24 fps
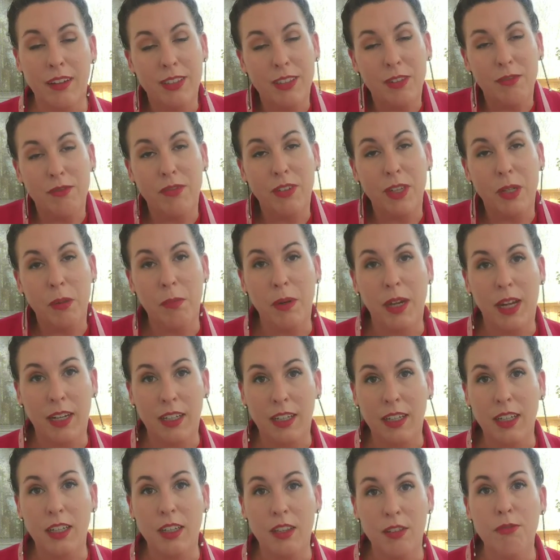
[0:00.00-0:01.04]
some
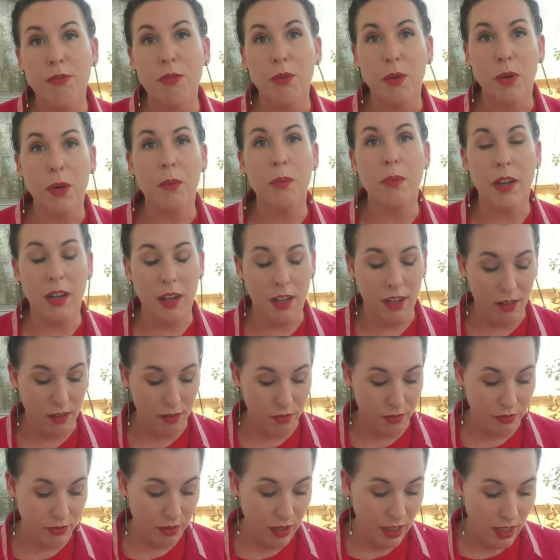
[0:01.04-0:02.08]
feedback in the form
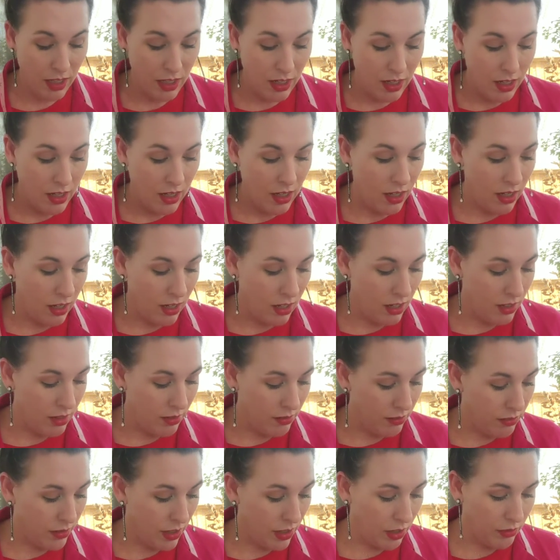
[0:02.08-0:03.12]
of
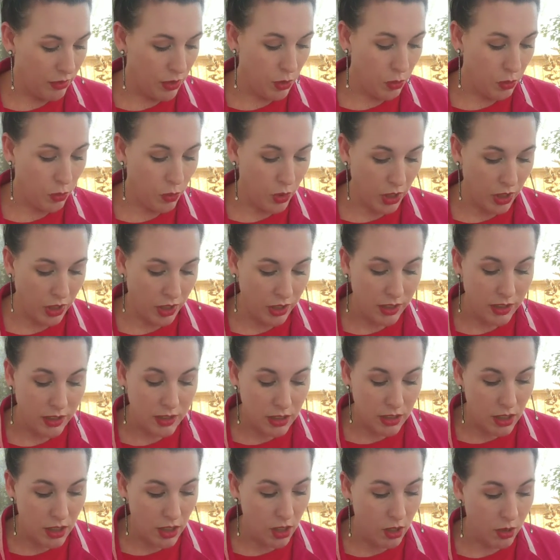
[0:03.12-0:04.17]
your work.
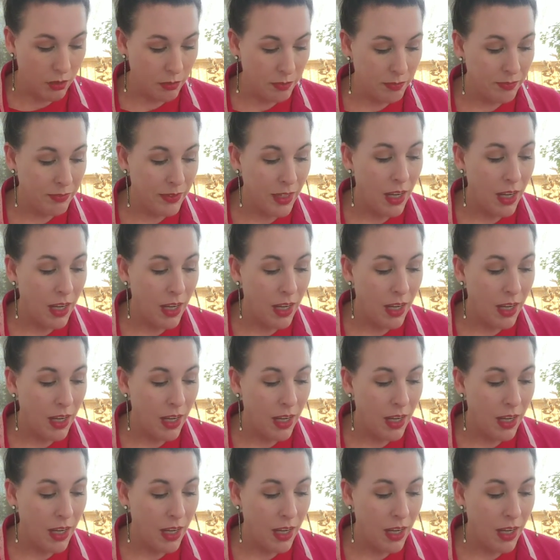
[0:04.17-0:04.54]
So